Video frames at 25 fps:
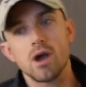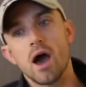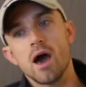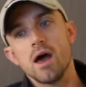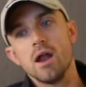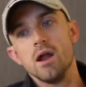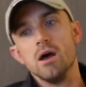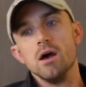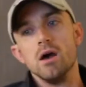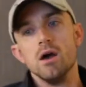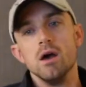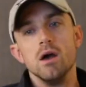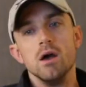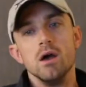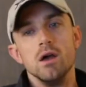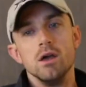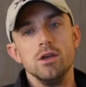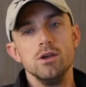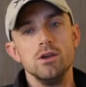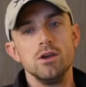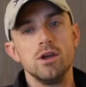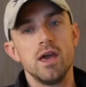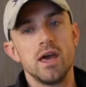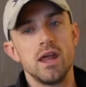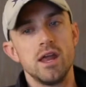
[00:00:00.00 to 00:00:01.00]
kind of
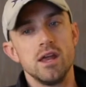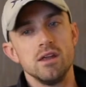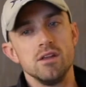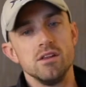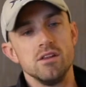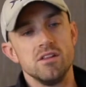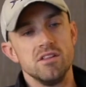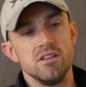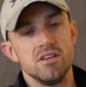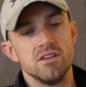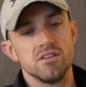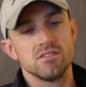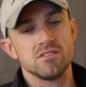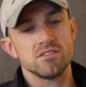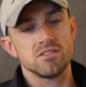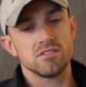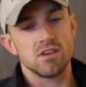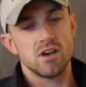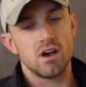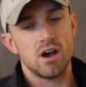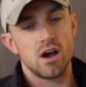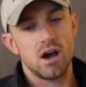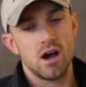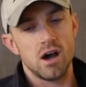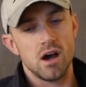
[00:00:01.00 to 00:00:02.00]
get into
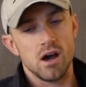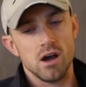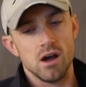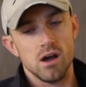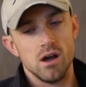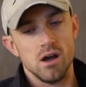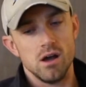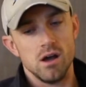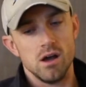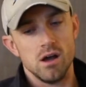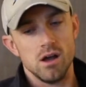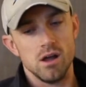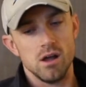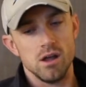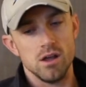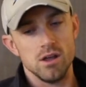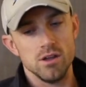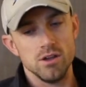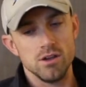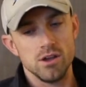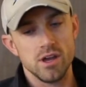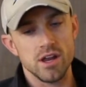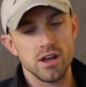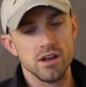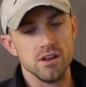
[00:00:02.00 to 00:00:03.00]

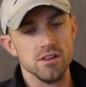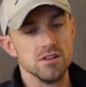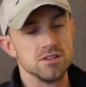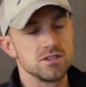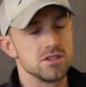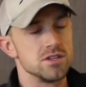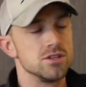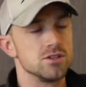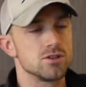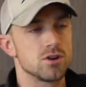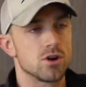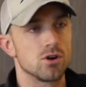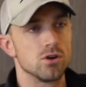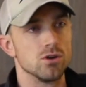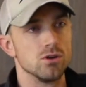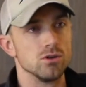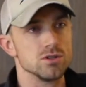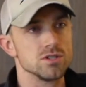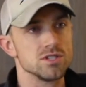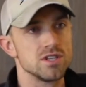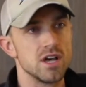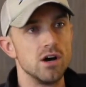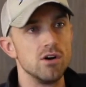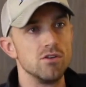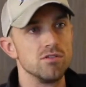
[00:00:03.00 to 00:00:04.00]
this internal
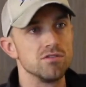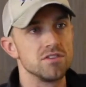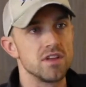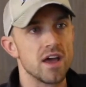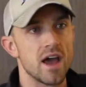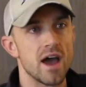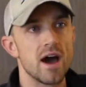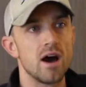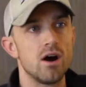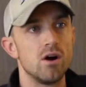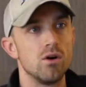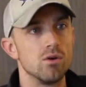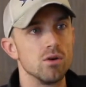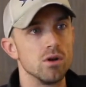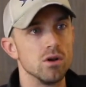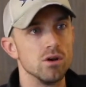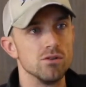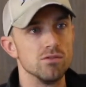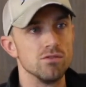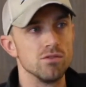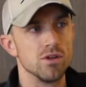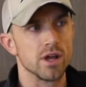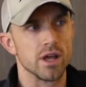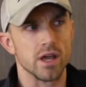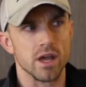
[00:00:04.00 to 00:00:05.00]
self-doubt
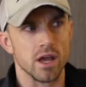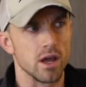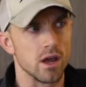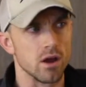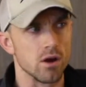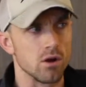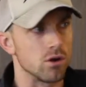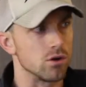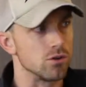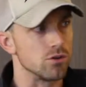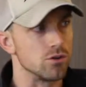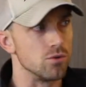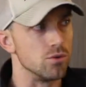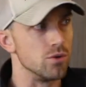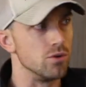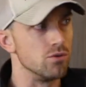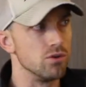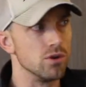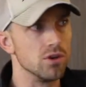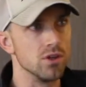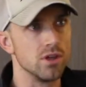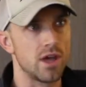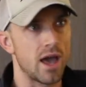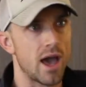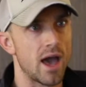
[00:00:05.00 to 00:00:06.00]
of like, do we
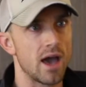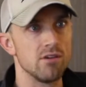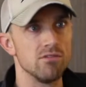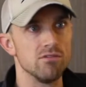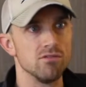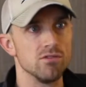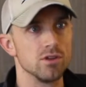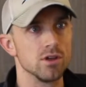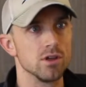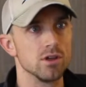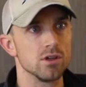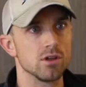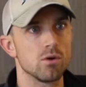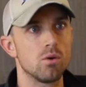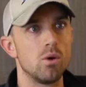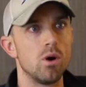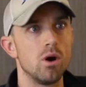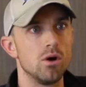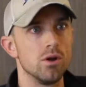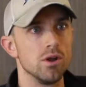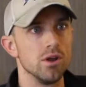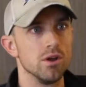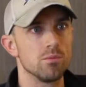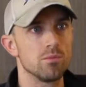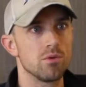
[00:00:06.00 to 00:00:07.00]
really have like a
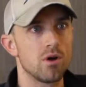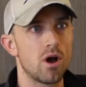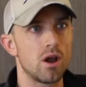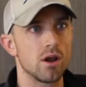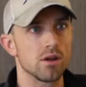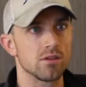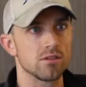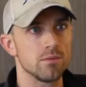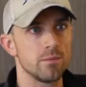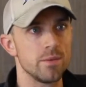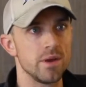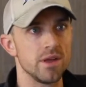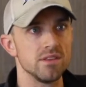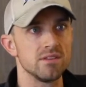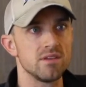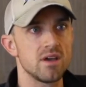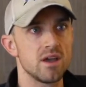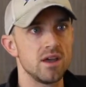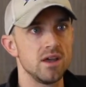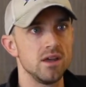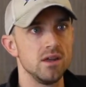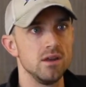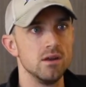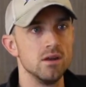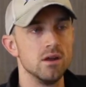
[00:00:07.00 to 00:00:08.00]
quality of product to
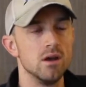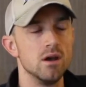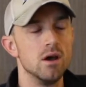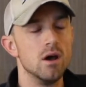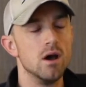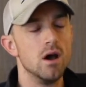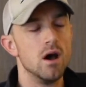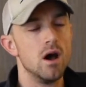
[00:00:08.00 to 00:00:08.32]
maintain?